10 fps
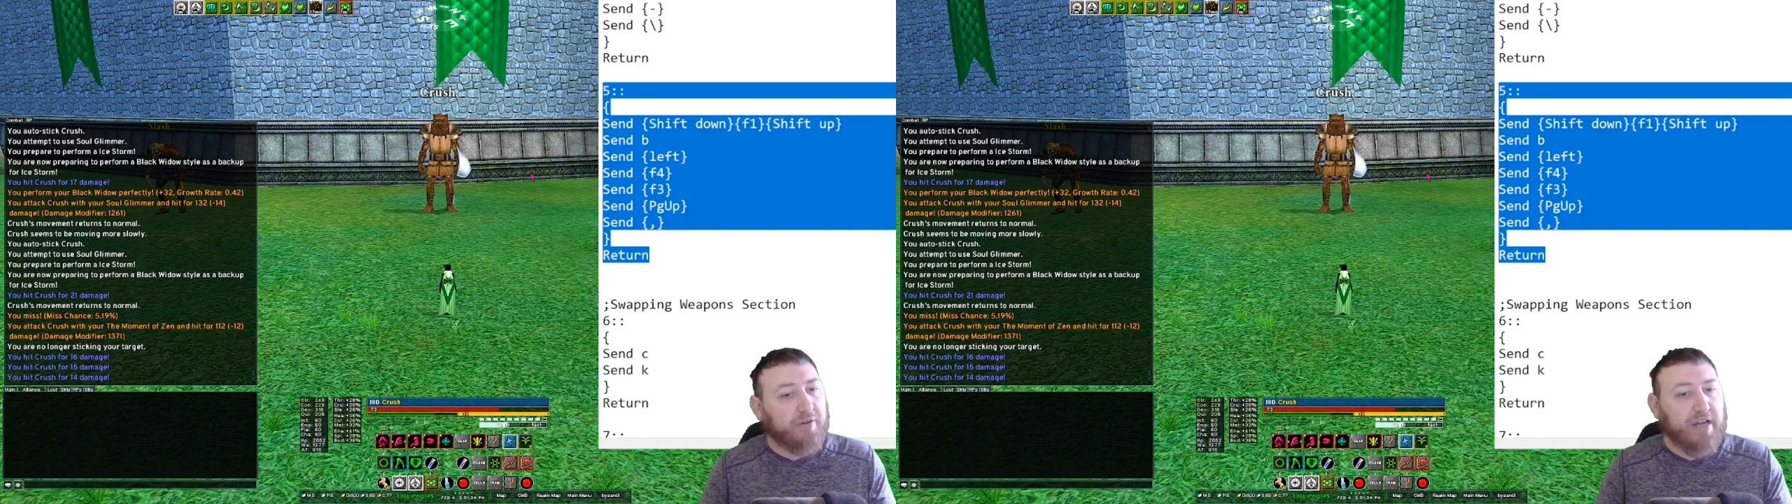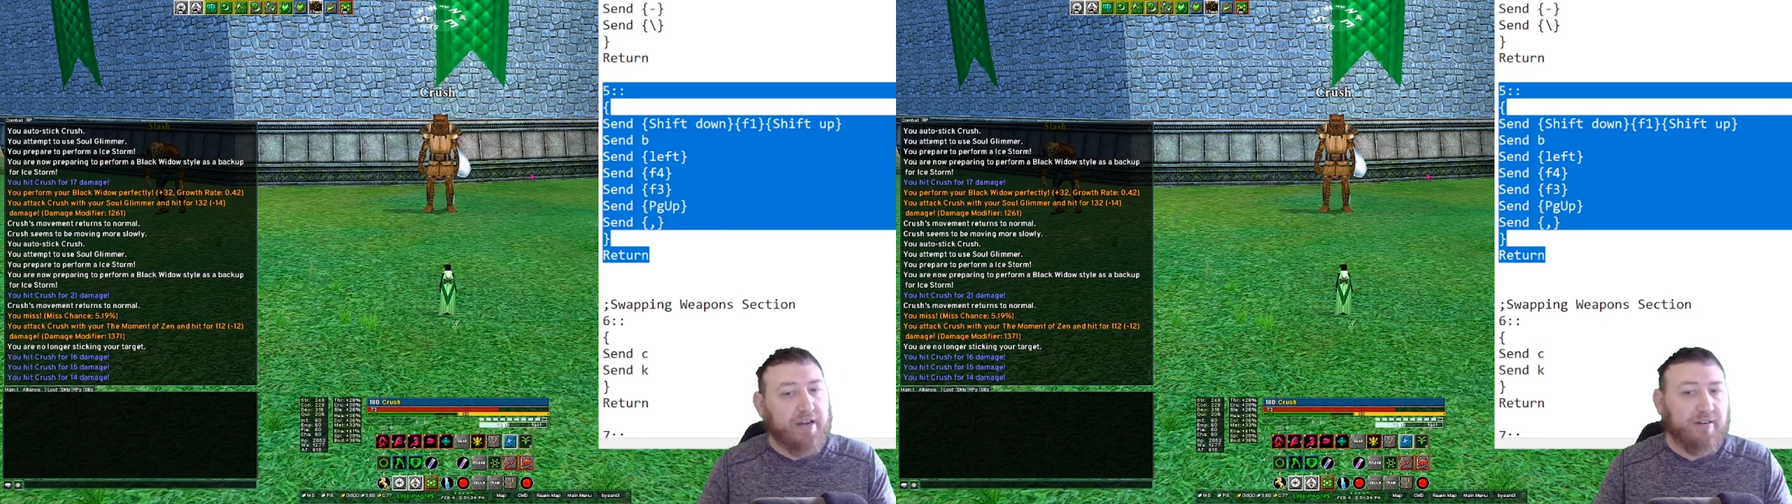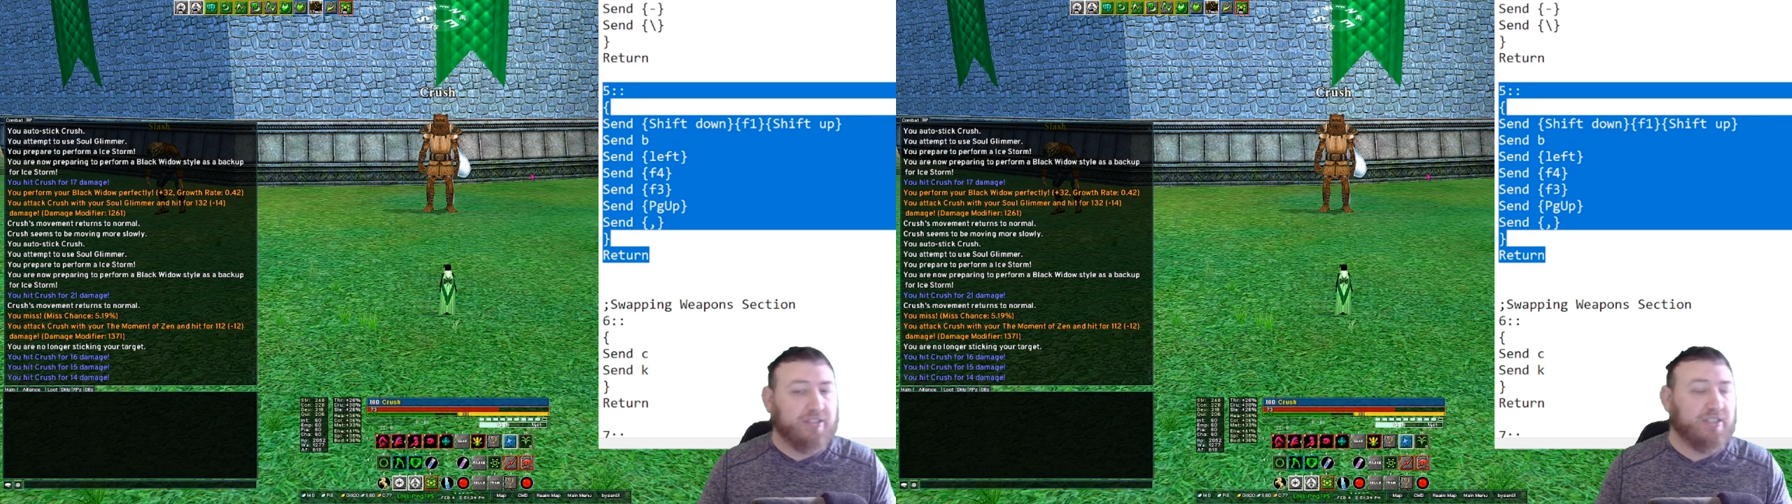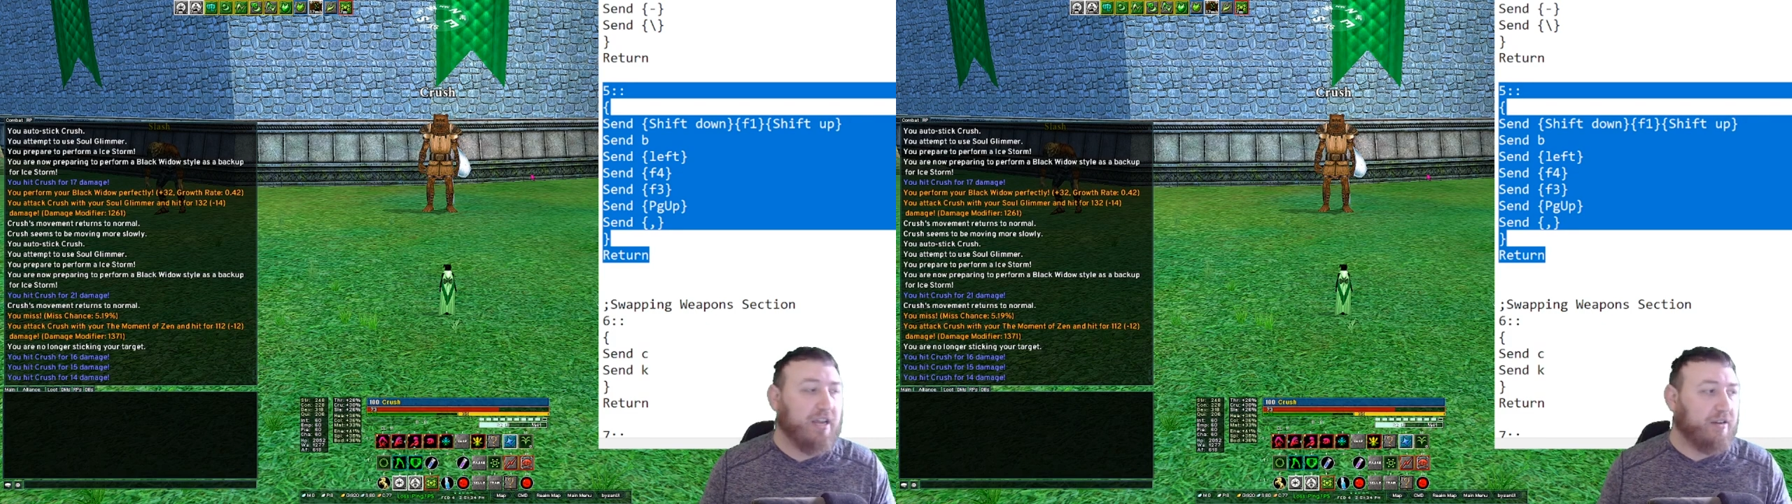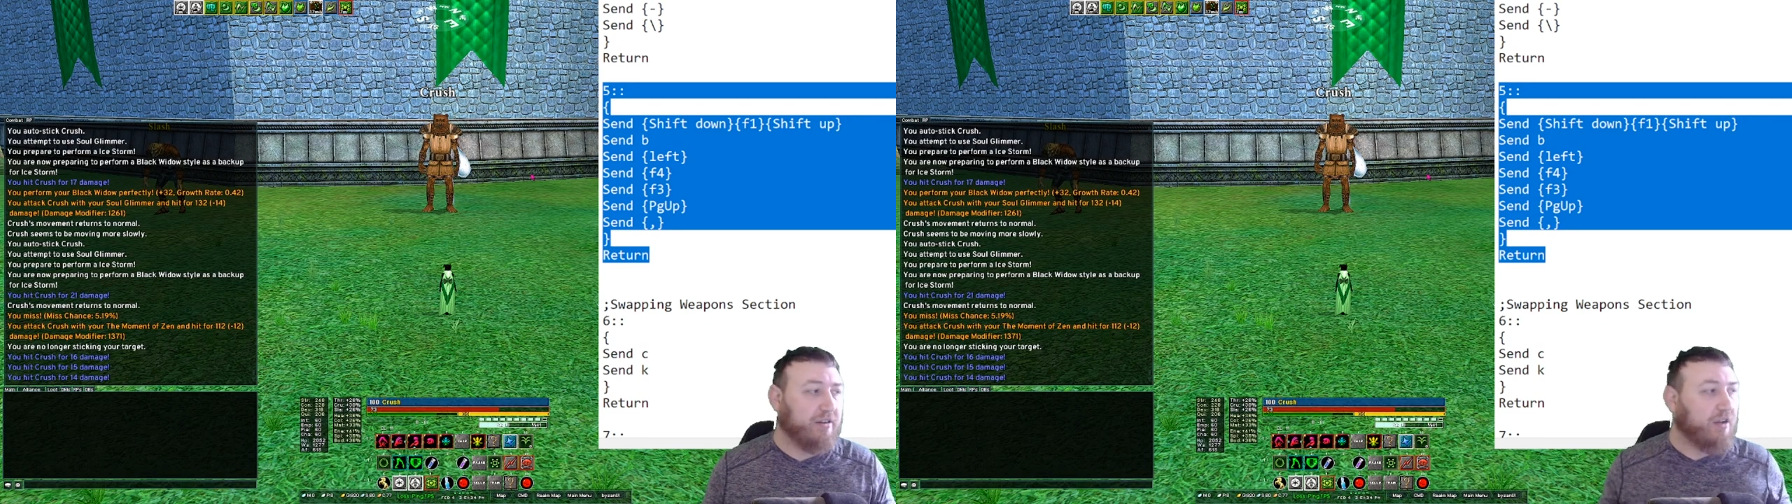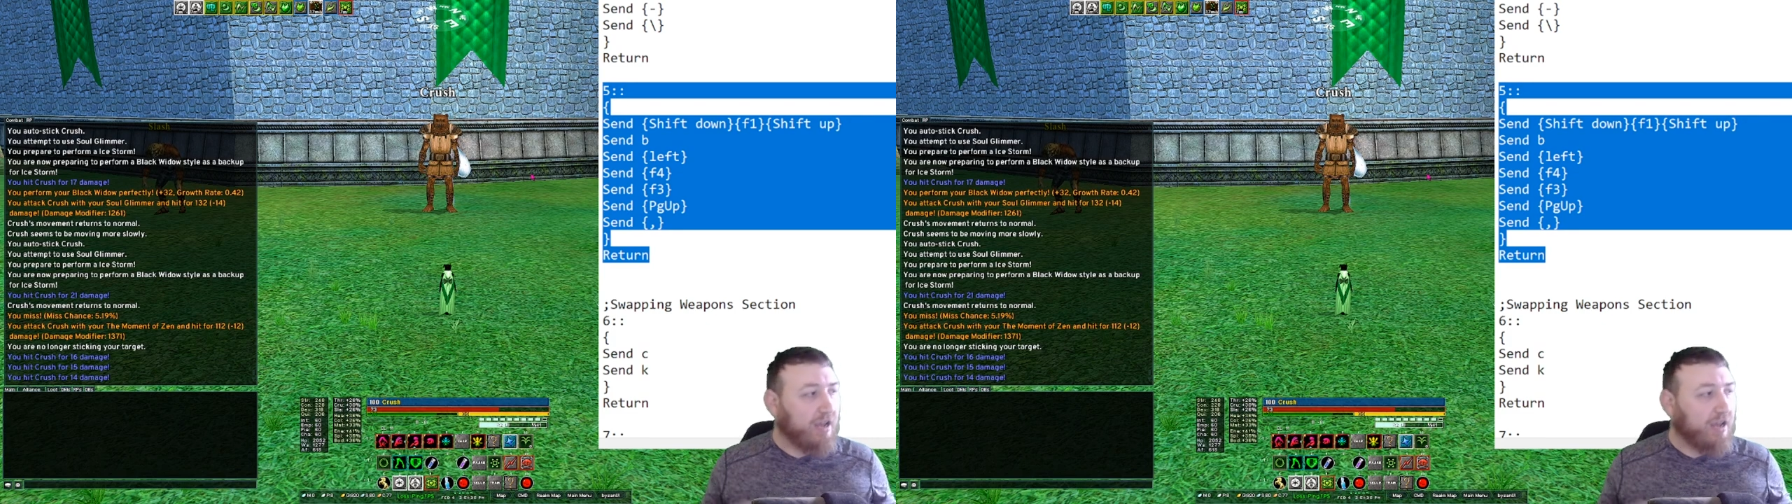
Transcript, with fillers: you kind of understand